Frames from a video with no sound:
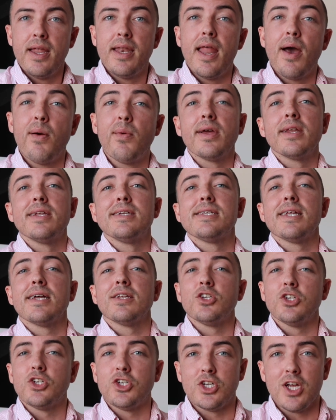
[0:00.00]
Now we're going to
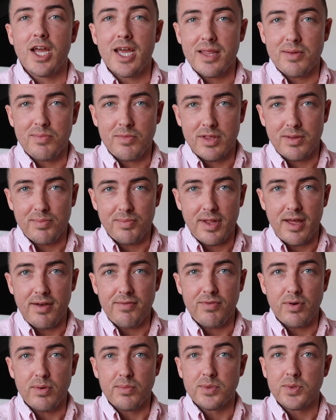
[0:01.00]
start to share them on the
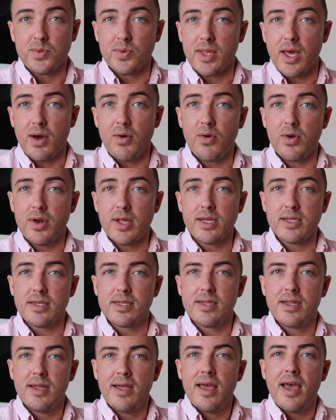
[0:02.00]
platforms with our
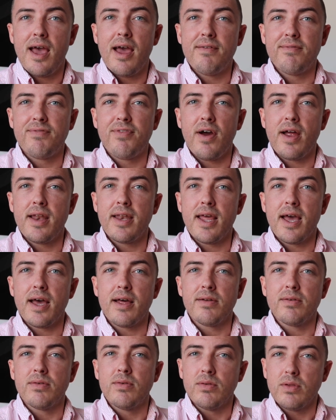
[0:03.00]
audience and find
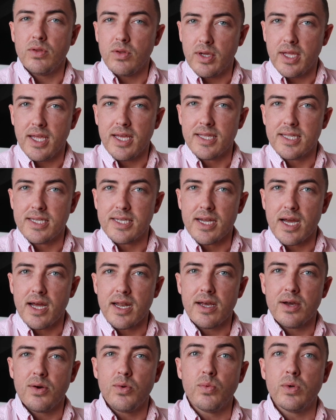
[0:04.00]
out, looking at the
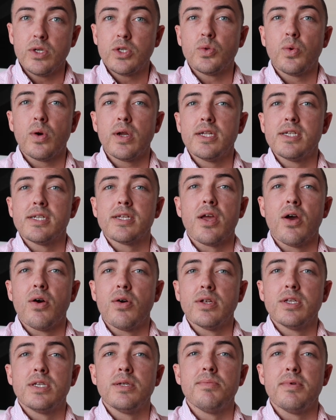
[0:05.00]
data, which one is
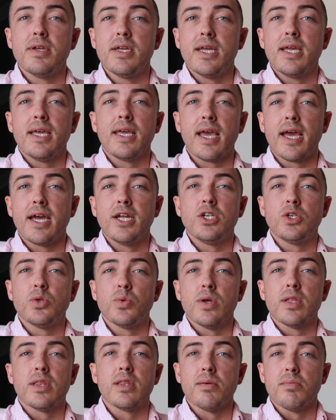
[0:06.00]
going to be engaged
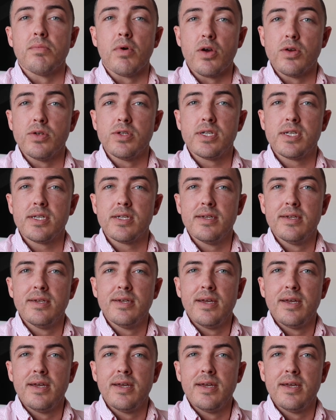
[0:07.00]
with the most